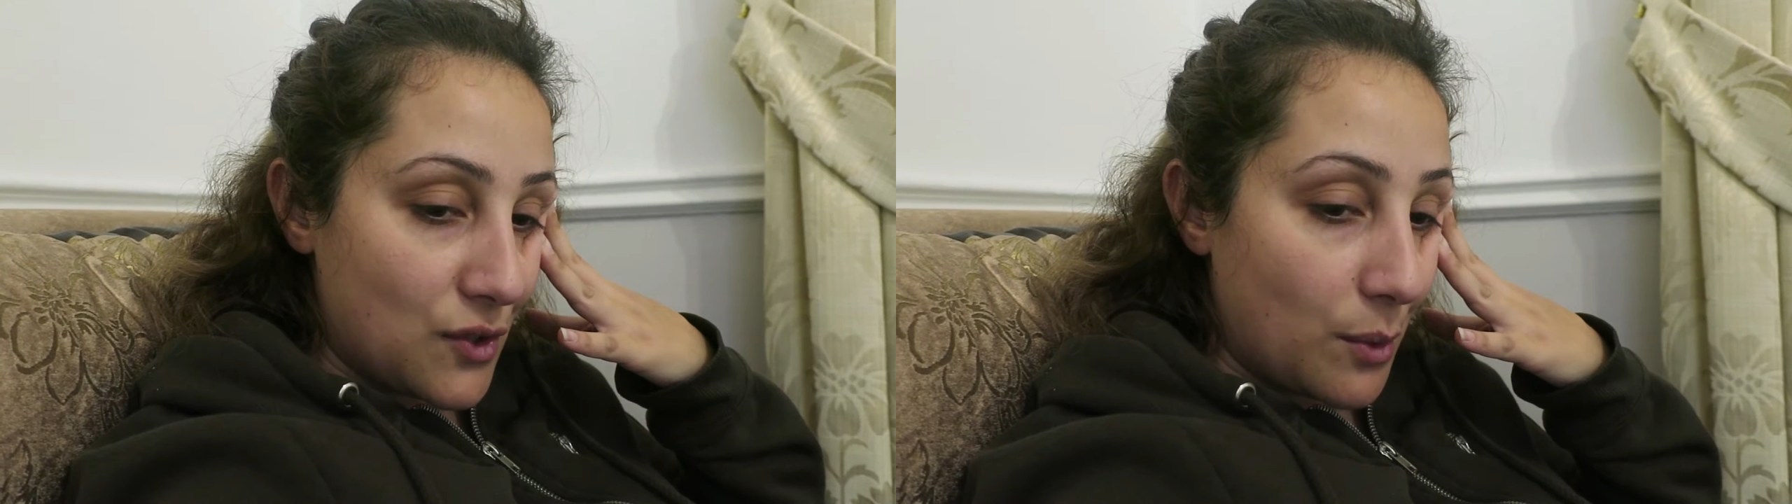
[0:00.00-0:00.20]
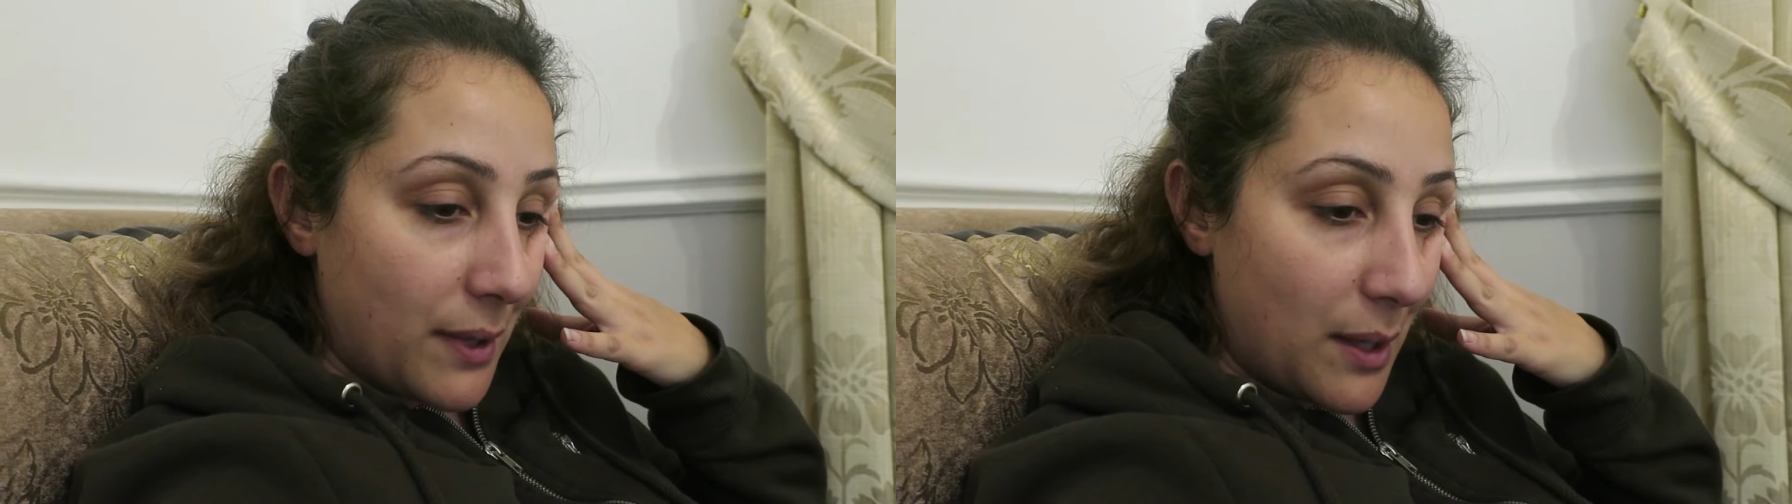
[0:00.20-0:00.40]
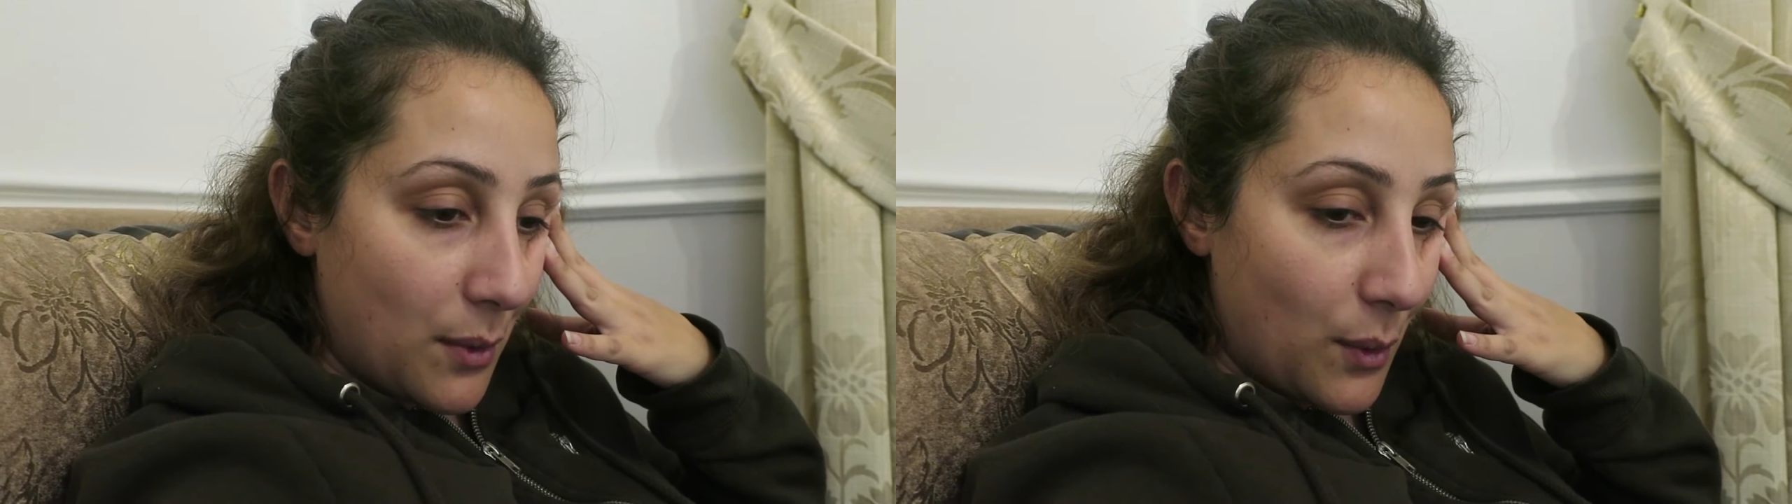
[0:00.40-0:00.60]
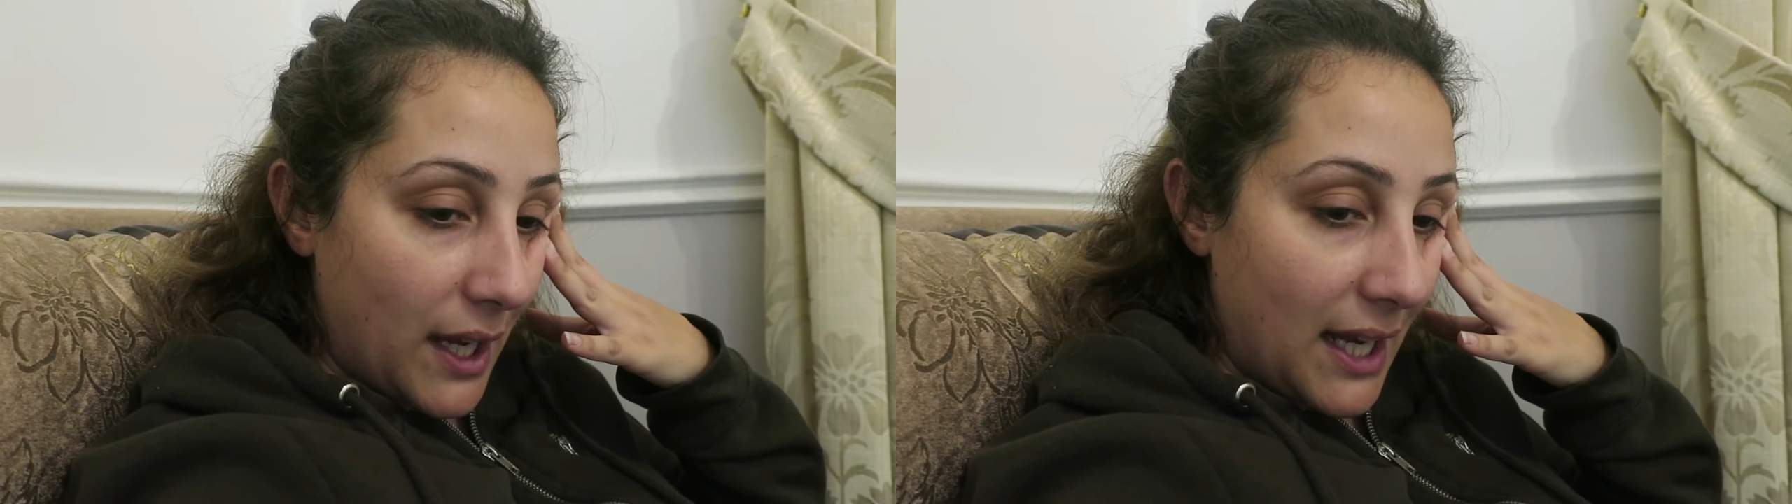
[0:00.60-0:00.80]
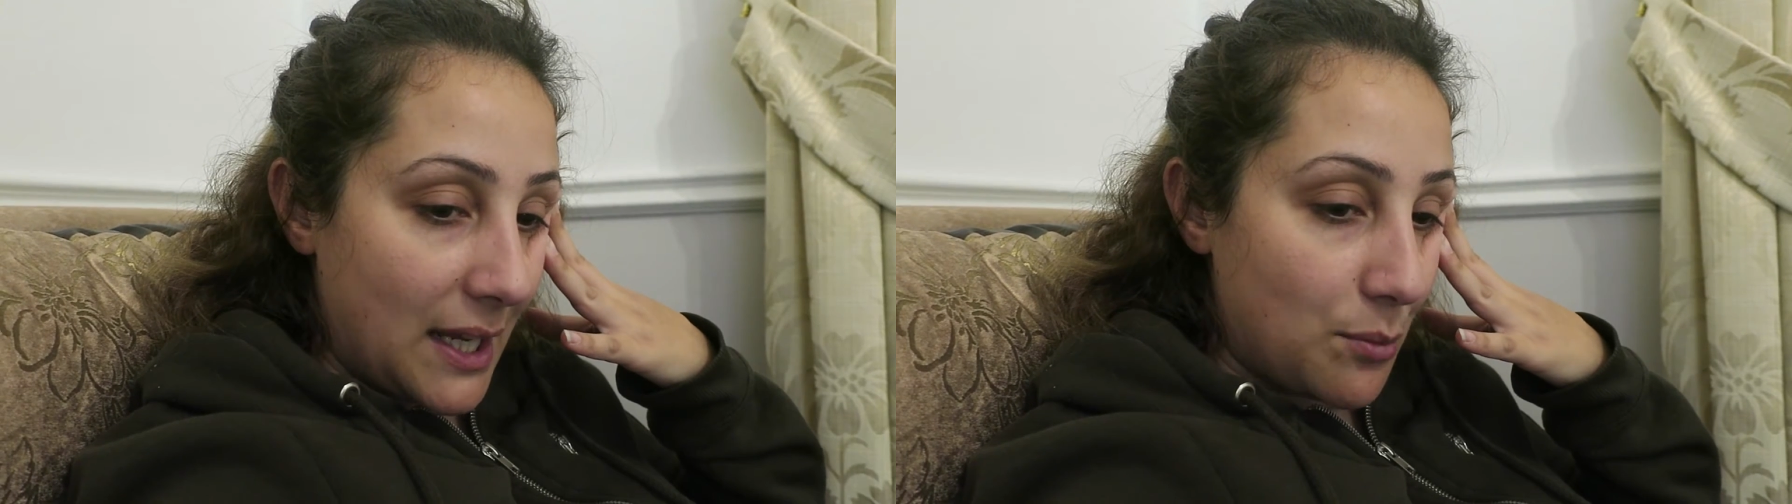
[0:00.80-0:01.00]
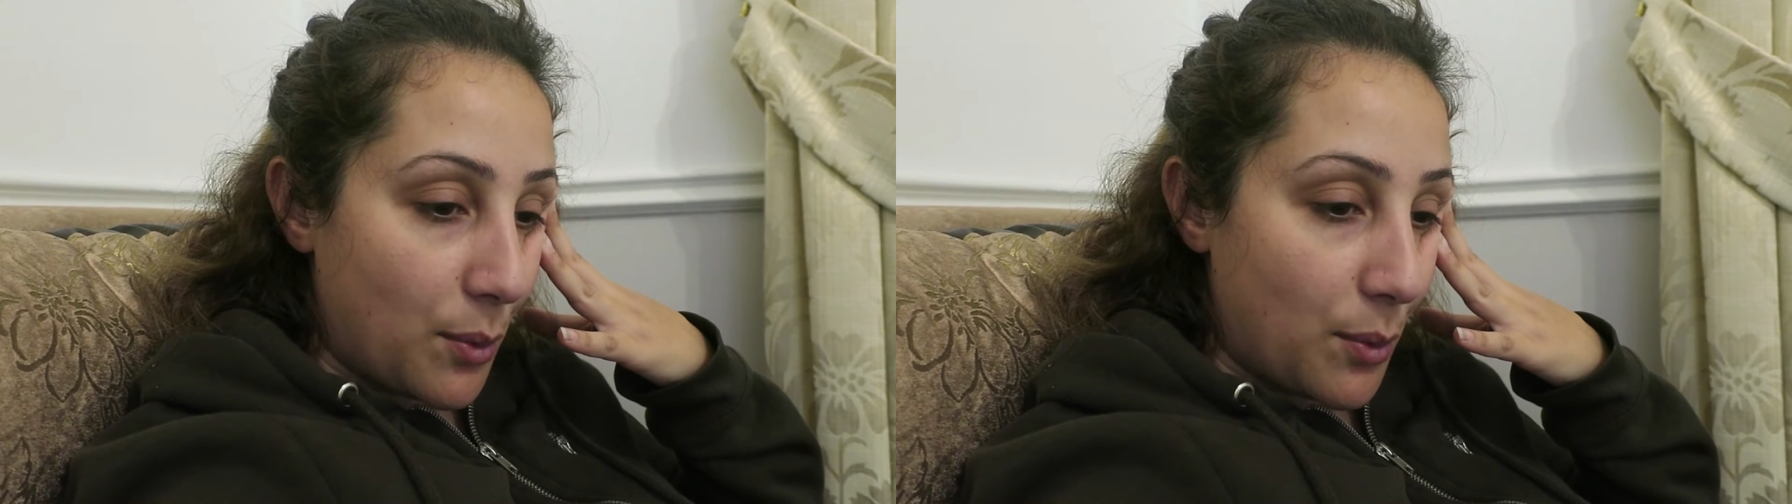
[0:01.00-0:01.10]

drop him quickly,